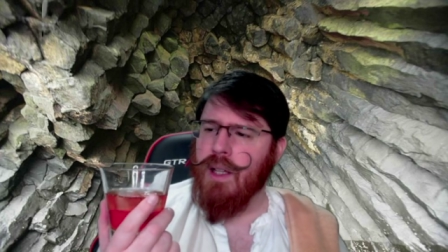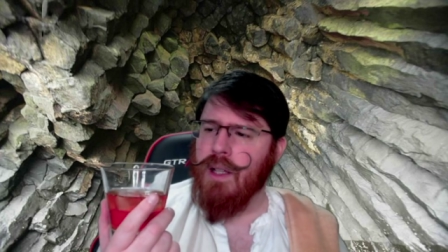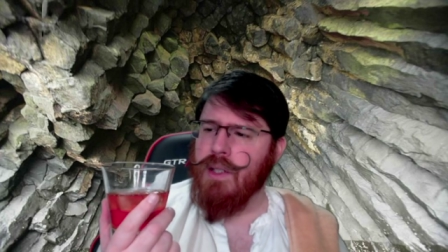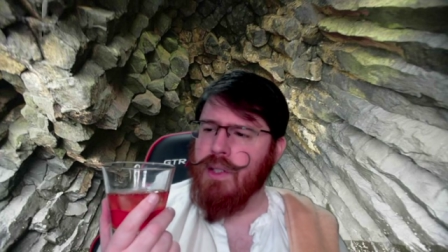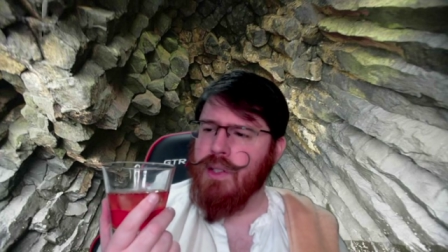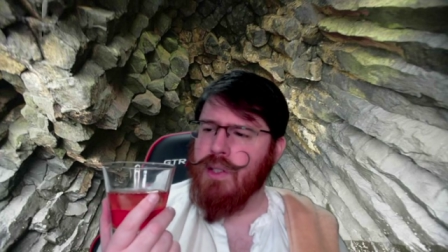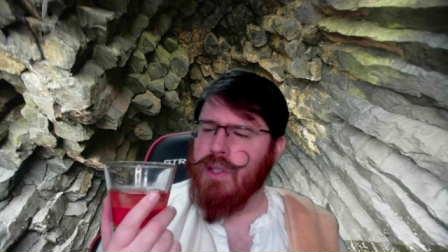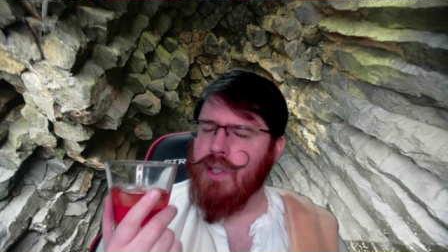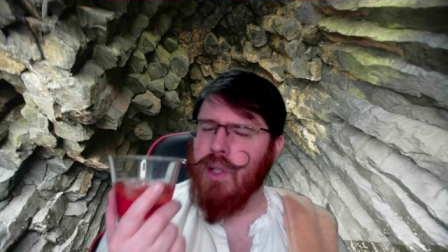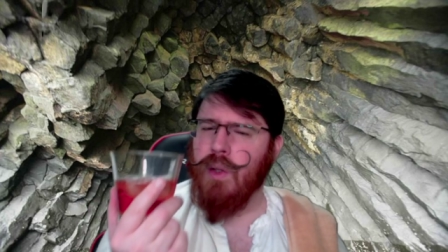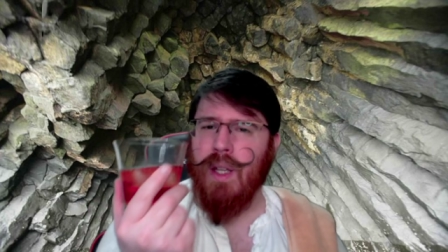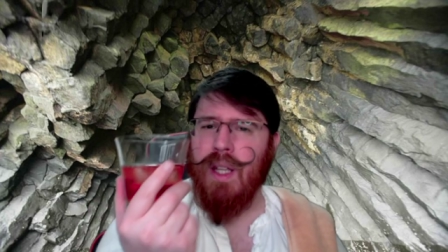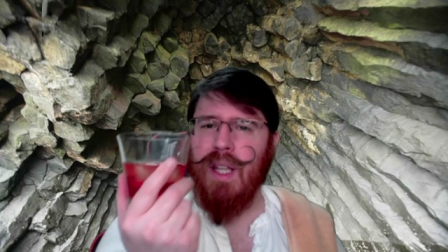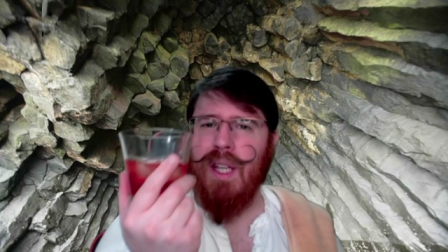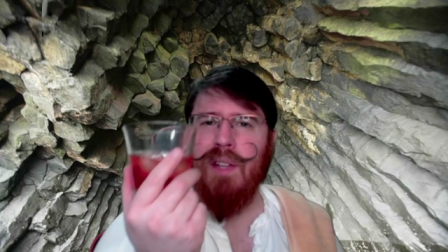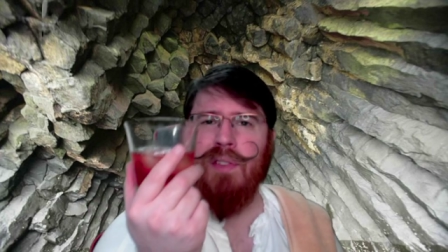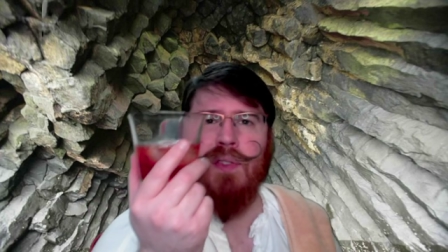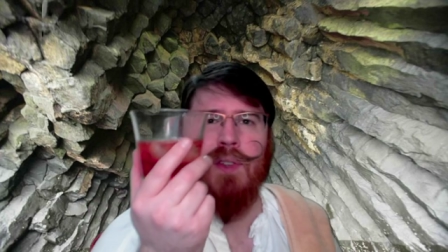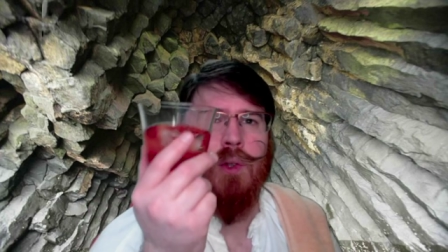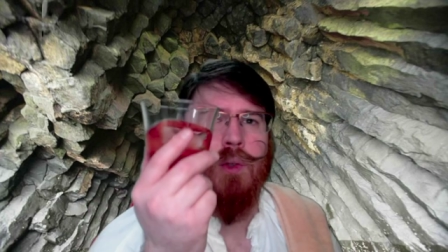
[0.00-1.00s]
So
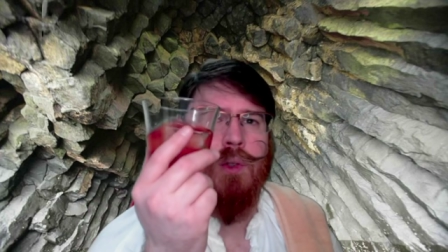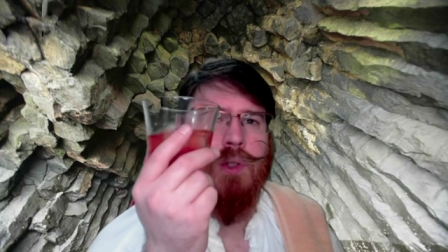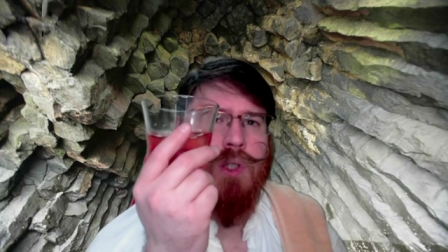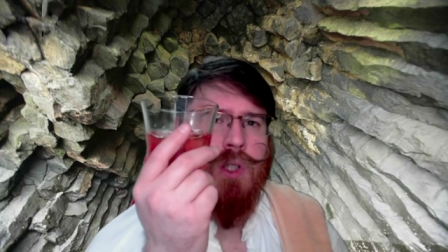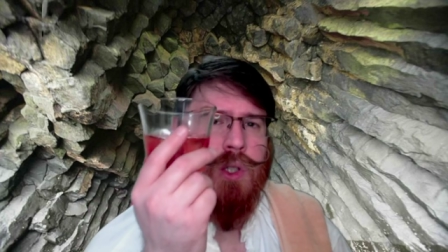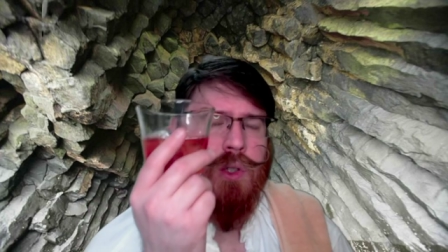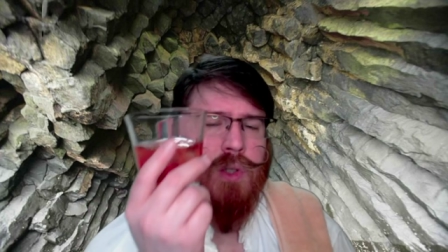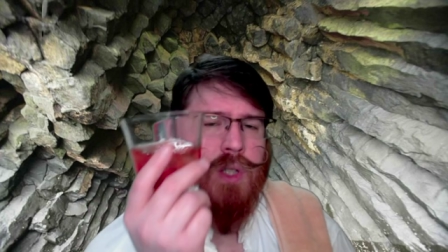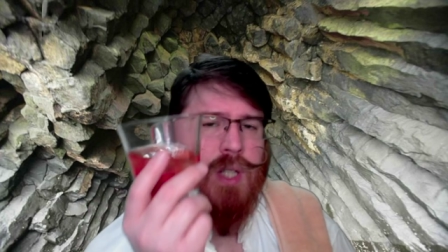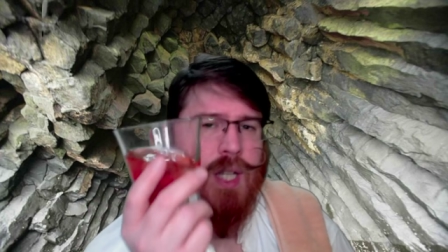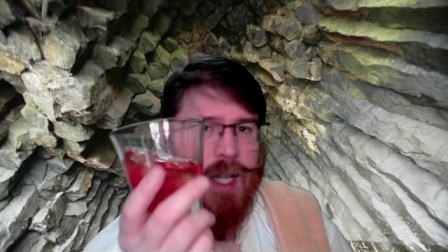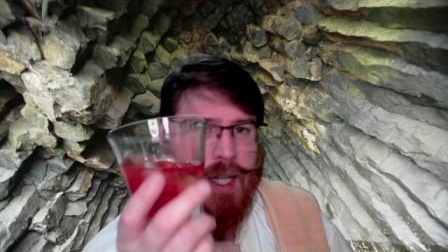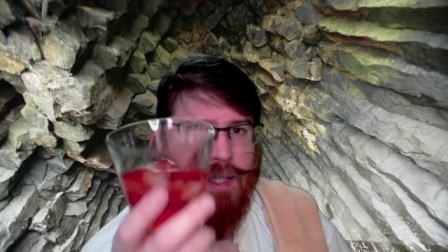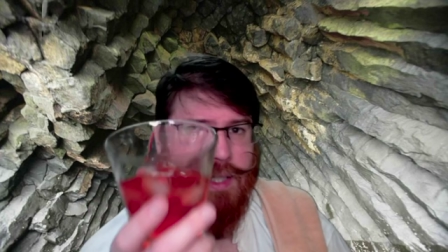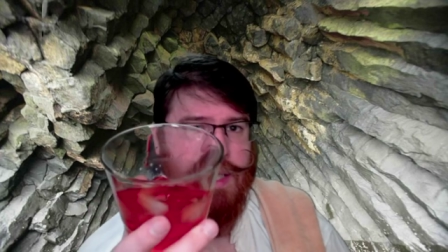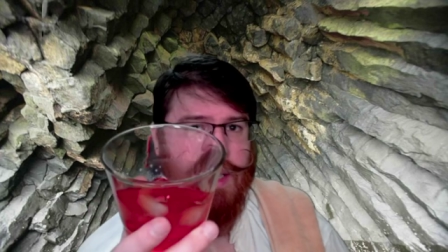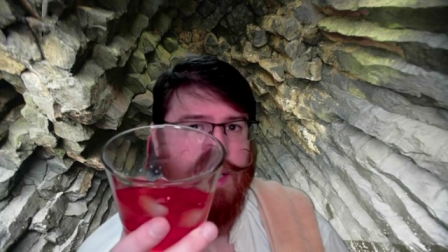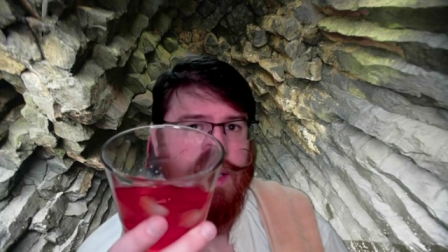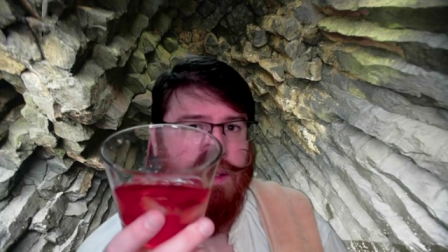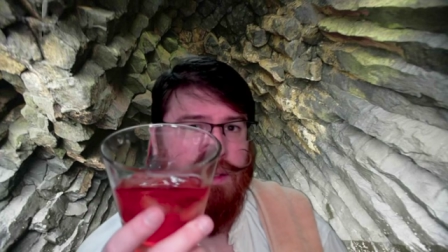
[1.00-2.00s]
if you do
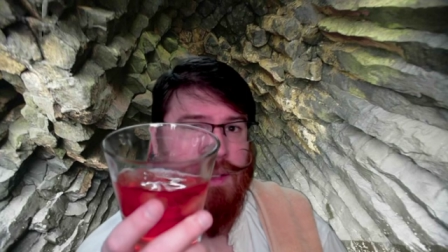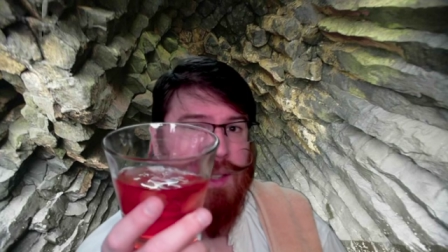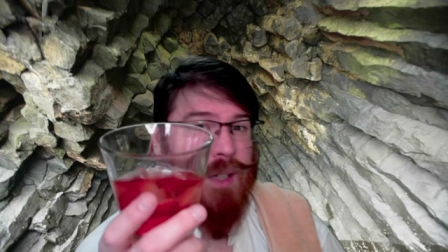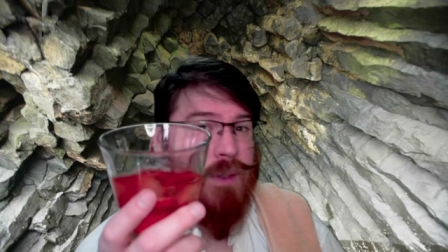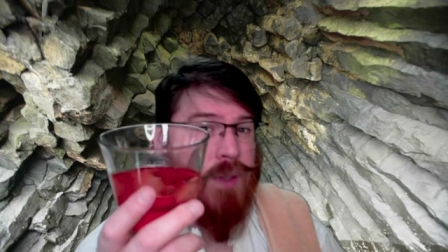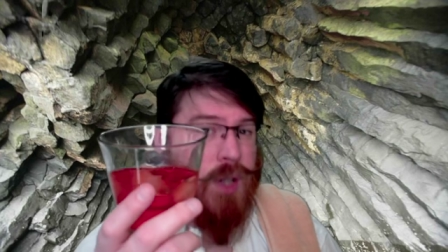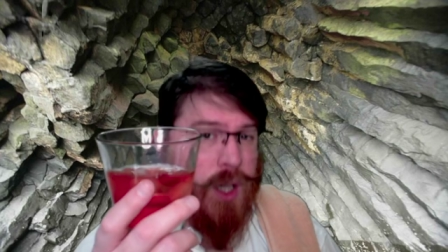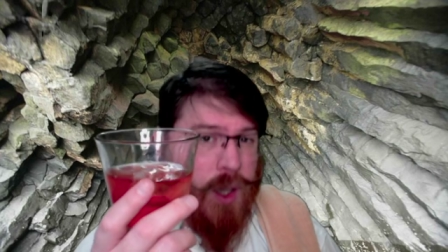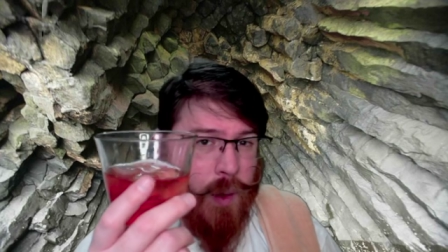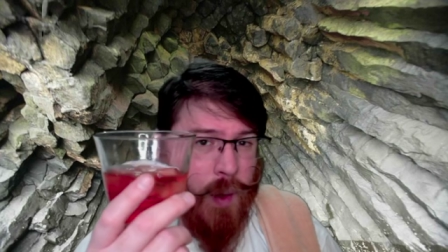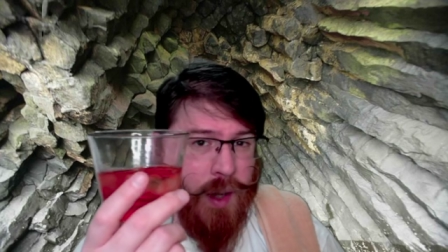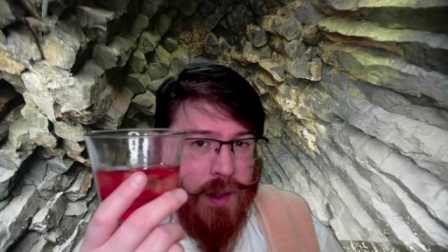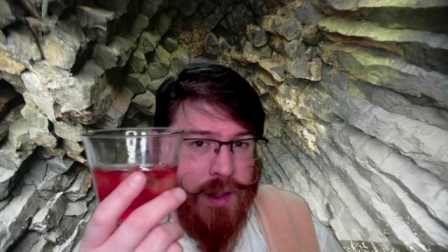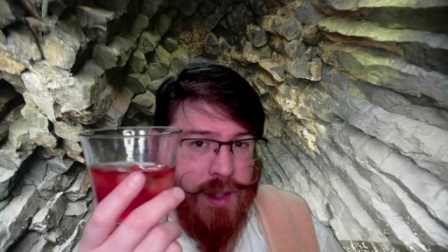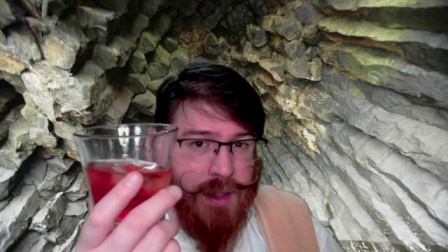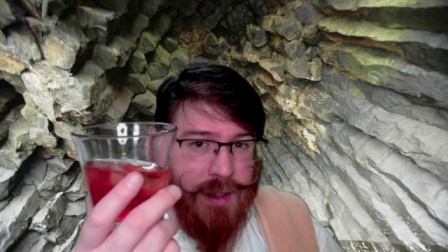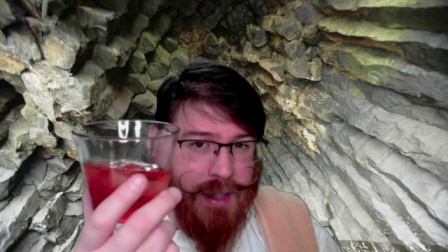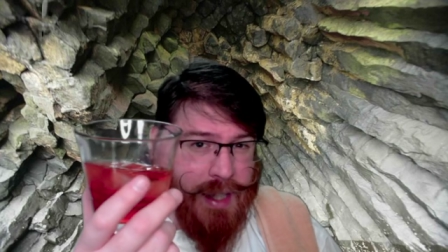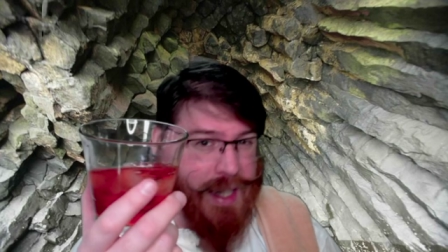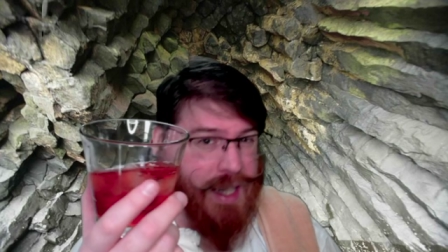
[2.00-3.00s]
taste it, let me know how
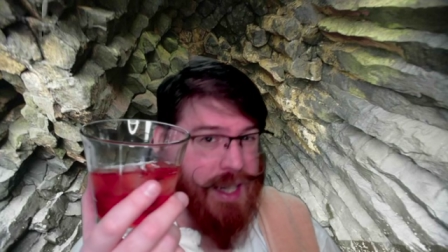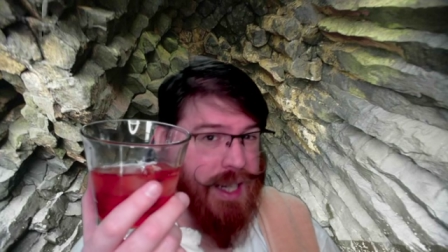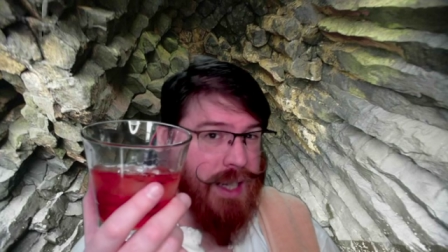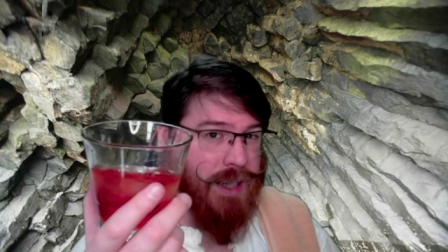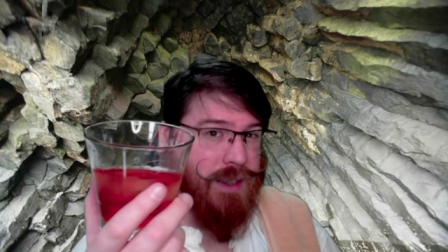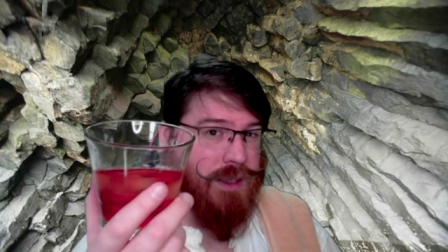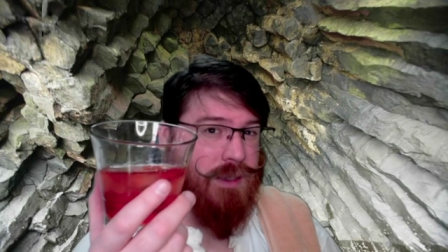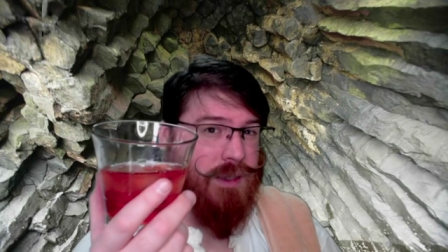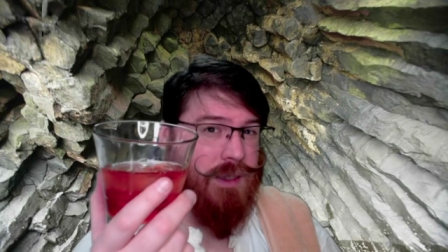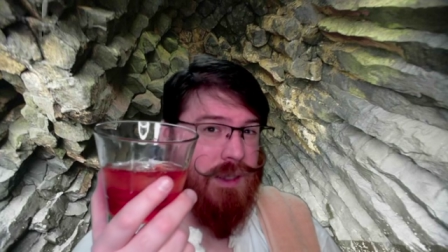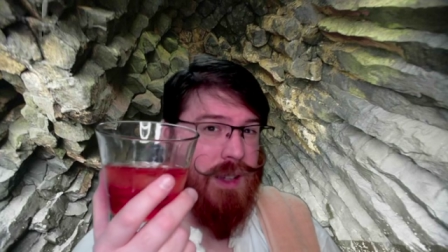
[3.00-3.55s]
you like it.